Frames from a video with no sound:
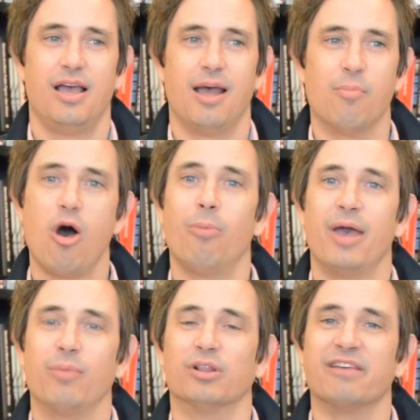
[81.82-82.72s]
and my old
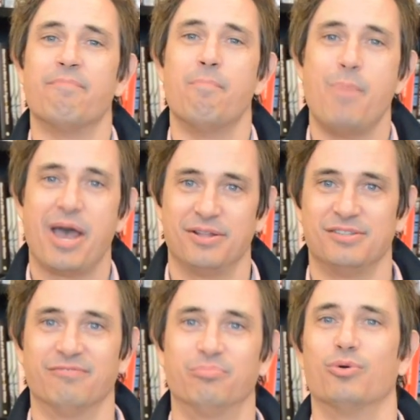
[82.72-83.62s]
man would leave
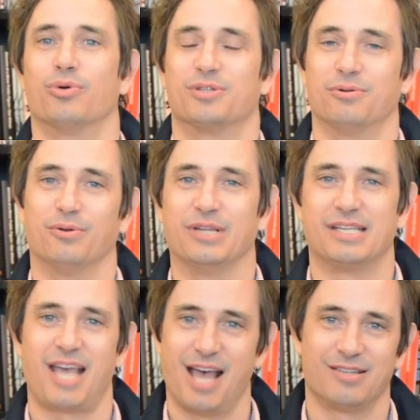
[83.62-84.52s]
mountains of books at all
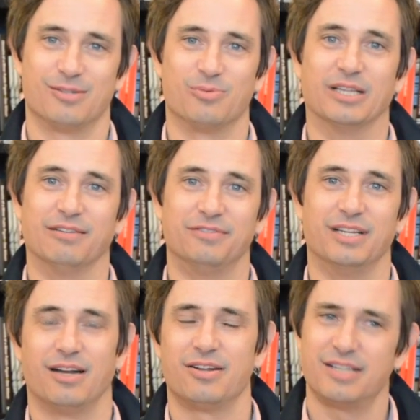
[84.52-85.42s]
these houses we lived
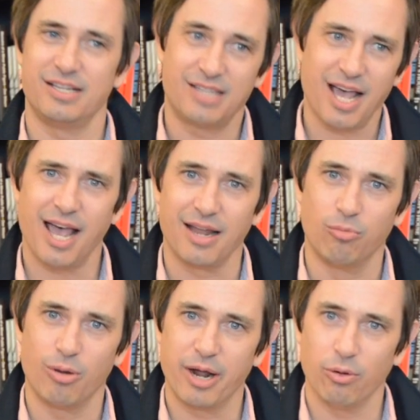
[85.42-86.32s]
in. I'd say, Dad,
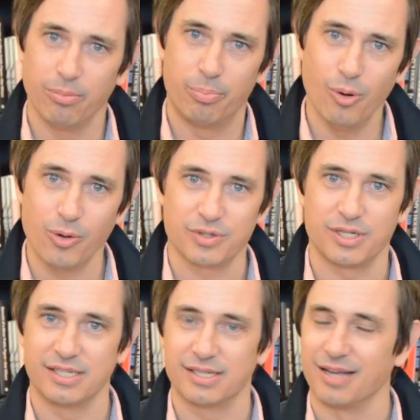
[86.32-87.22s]
what about all the books?
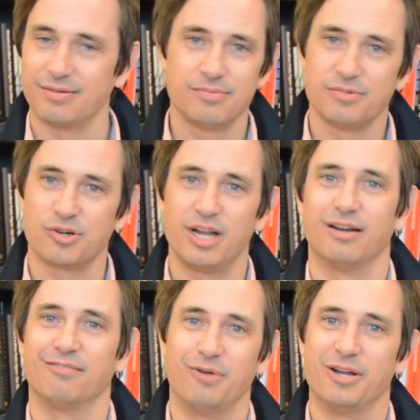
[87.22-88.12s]
And he's like, Trent,
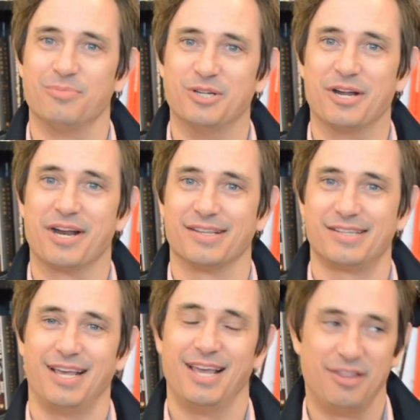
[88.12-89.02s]
I've read them. You don't
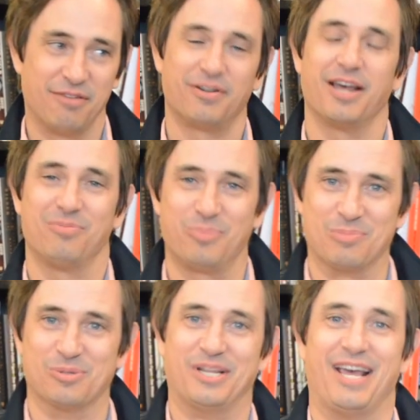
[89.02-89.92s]
understand. They're for other
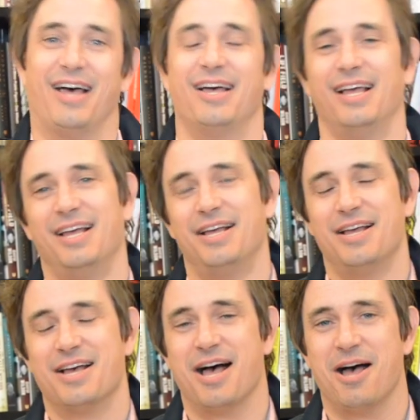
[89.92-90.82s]
people now.
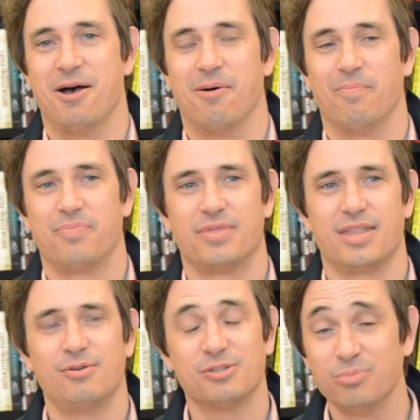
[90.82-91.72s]
Um,
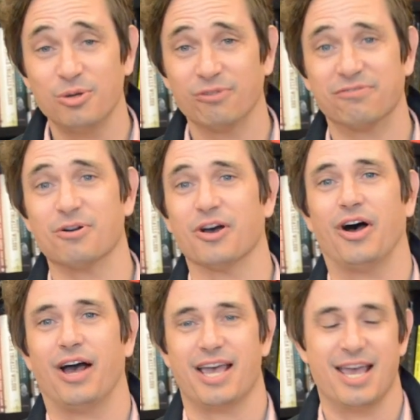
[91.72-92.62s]
he was a beautiful
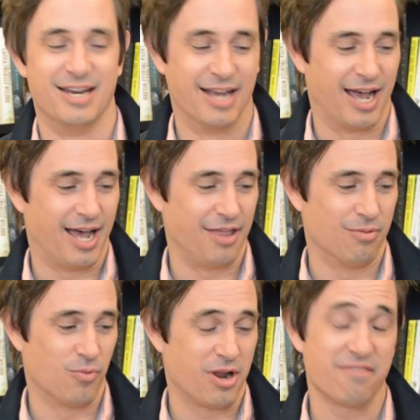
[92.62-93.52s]
guy. And uh,
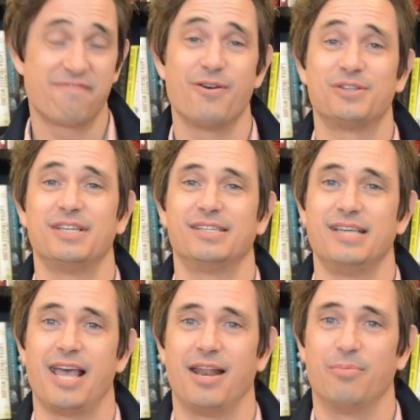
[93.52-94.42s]
one of the first things
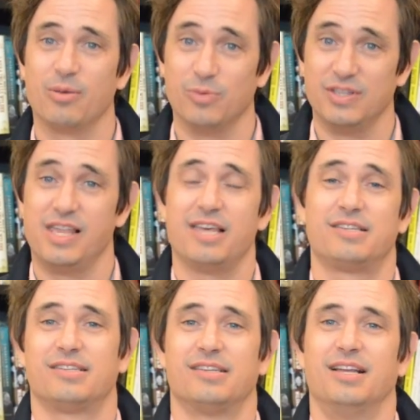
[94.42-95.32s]
he handed me was
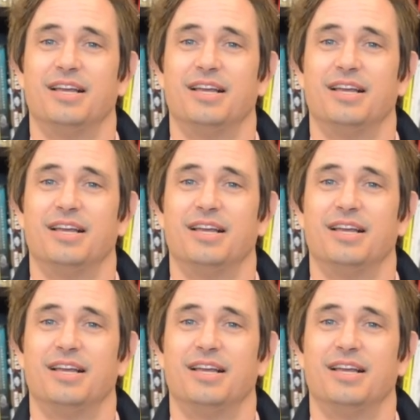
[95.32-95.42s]
this.